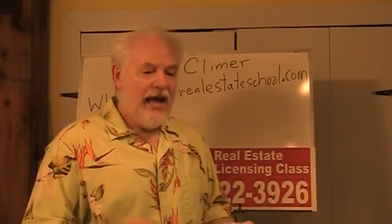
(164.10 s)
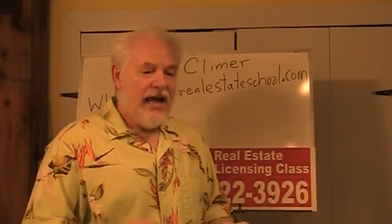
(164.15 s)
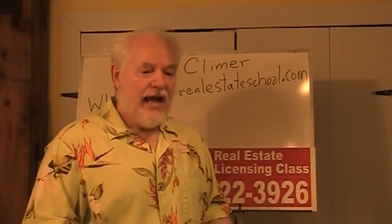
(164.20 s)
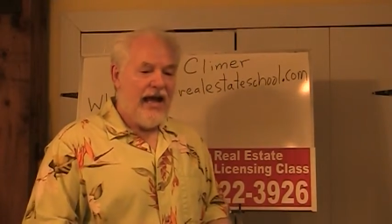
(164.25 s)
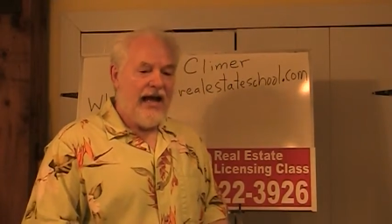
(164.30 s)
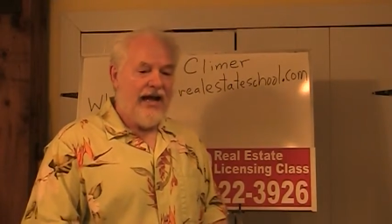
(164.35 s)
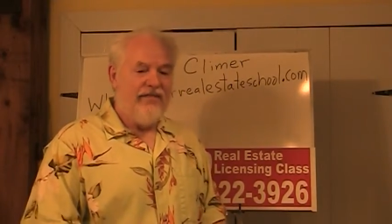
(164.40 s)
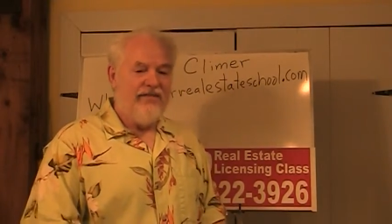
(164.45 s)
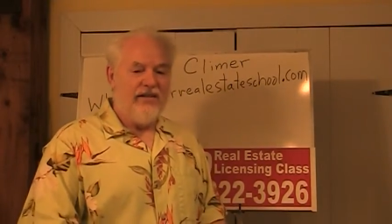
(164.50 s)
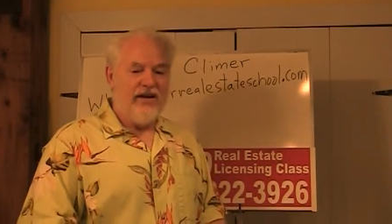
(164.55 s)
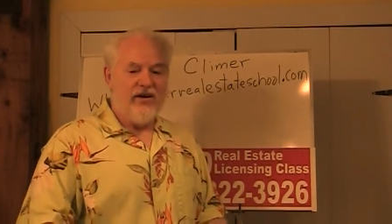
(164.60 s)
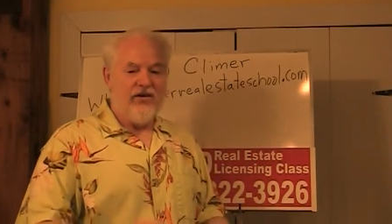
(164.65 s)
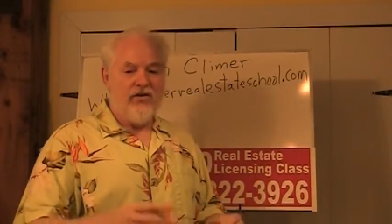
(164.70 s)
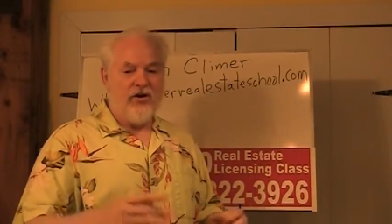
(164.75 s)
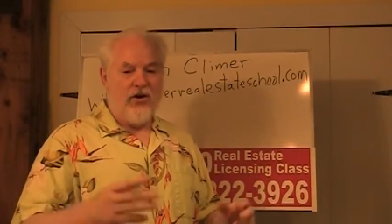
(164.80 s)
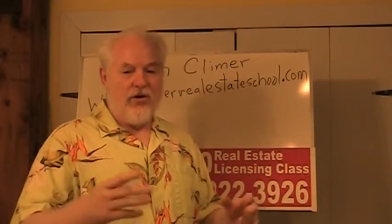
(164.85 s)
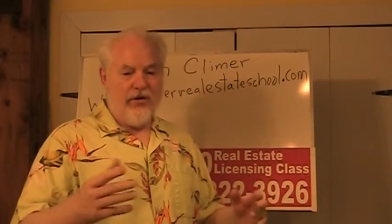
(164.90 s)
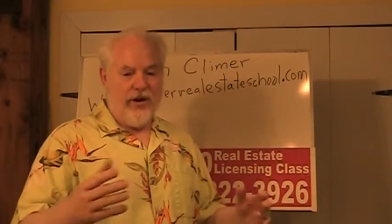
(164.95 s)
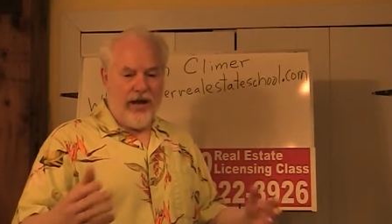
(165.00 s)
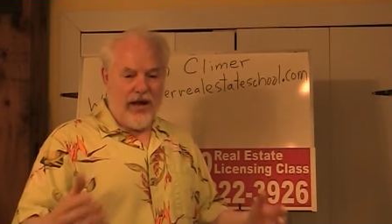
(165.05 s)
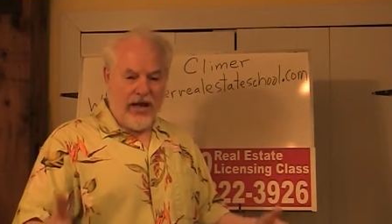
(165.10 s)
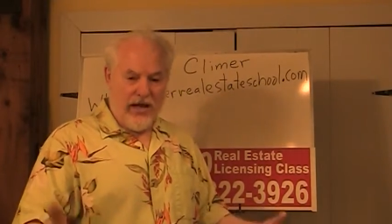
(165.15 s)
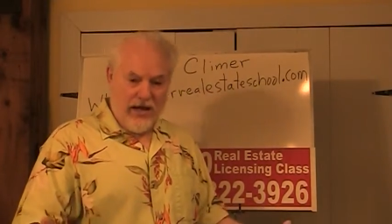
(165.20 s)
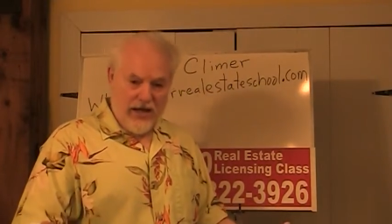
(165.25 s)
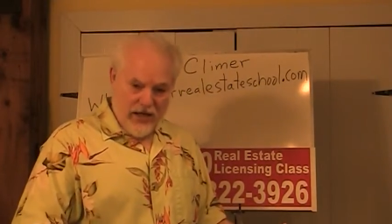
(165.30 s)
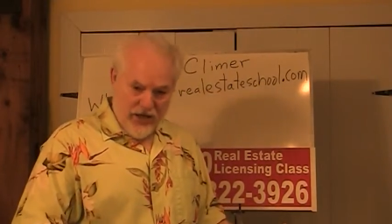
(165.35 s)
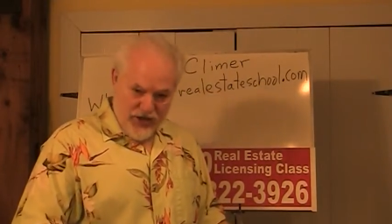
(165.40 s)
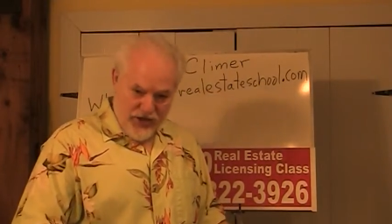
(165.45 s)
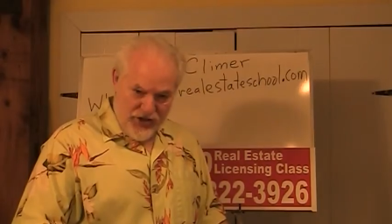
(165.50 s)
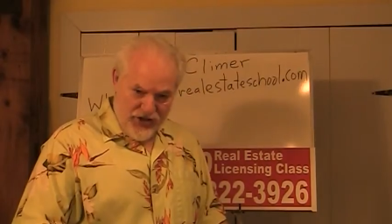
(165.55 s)
and they're on
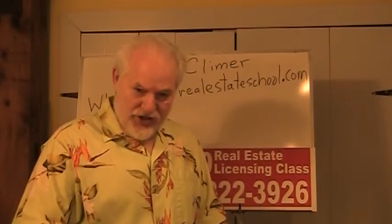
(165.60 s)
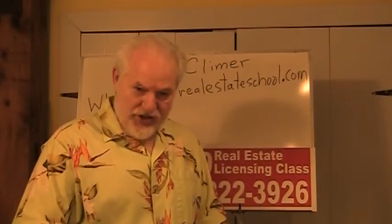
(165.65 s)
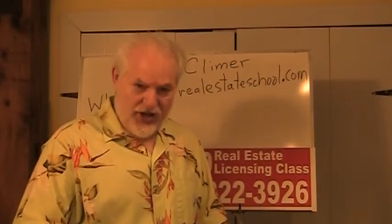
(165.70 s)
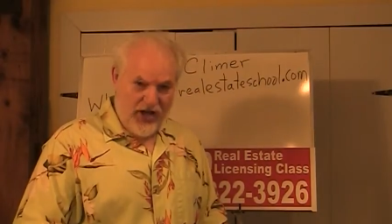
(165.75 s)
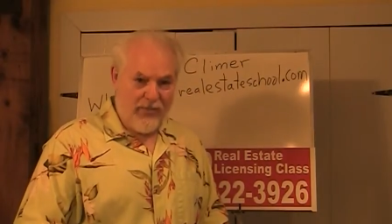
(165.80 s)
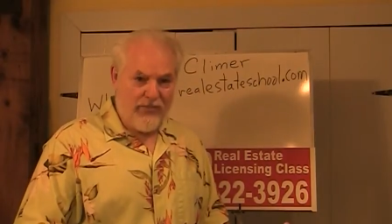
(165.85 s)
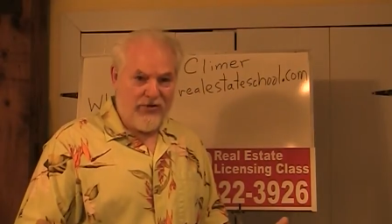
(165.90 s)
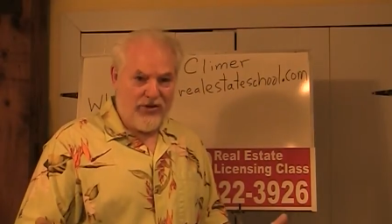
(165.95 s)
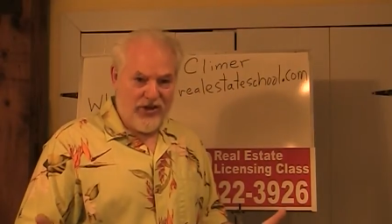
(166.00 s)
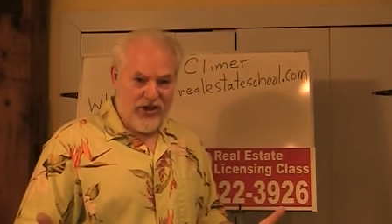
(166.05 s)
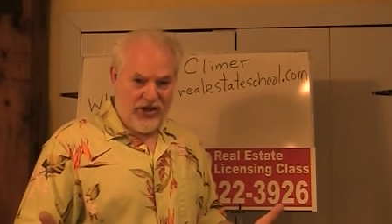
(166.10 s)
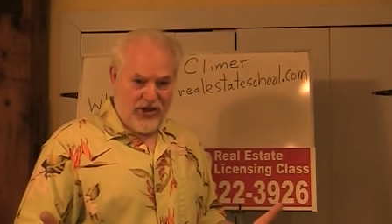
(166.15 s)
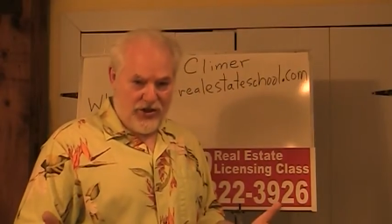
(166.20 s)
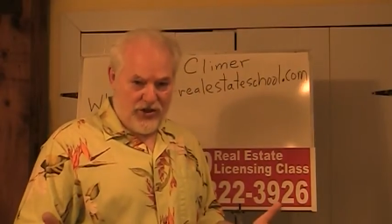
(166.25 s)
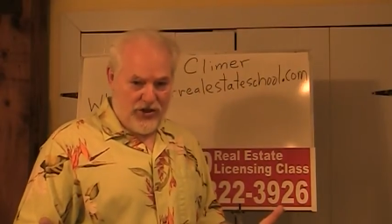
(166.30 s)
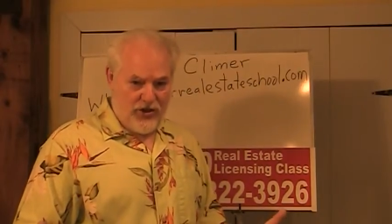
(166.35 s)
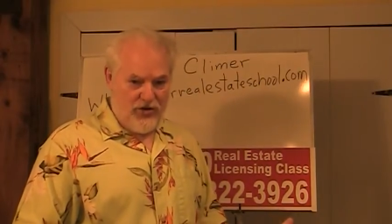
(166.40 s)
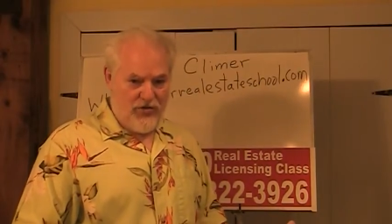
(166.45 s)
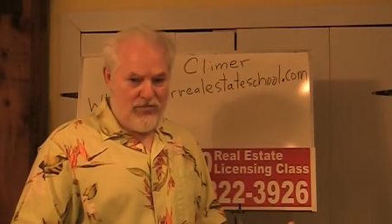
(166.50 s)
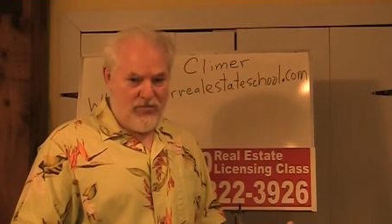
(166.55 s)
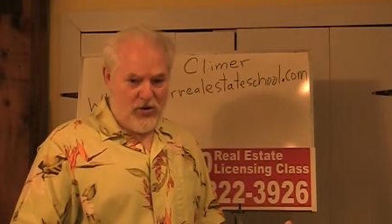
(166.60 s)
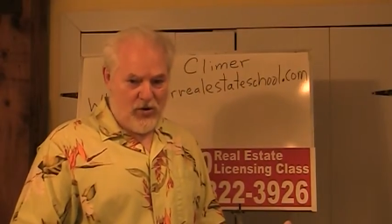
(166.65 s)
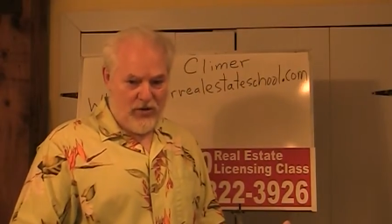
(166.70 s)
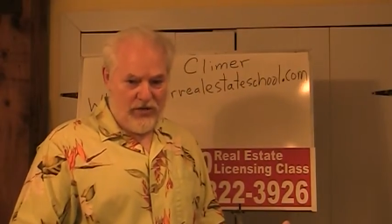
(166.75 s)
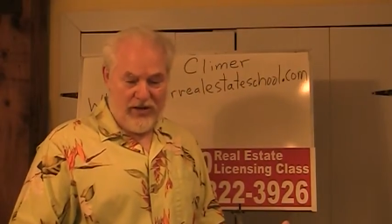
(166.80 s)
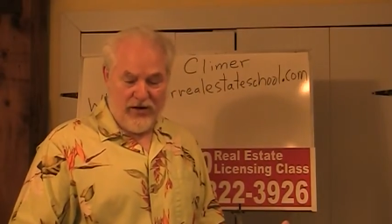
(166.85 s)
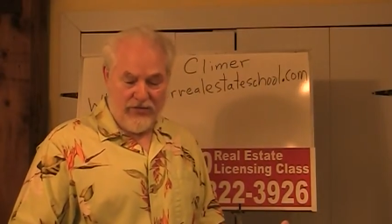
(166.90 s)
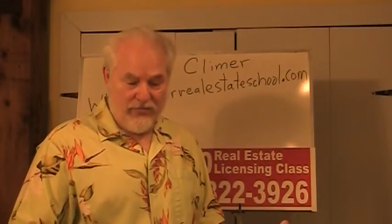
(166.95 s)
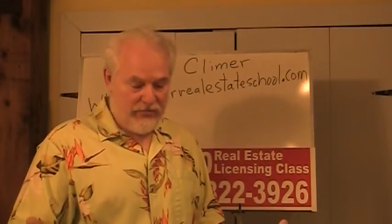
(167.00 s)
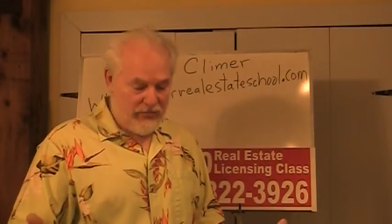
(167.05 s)
a subject to
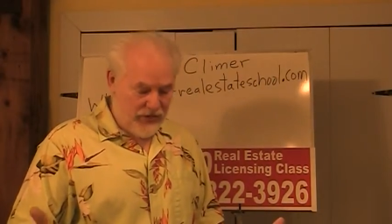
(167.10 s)
mortgage.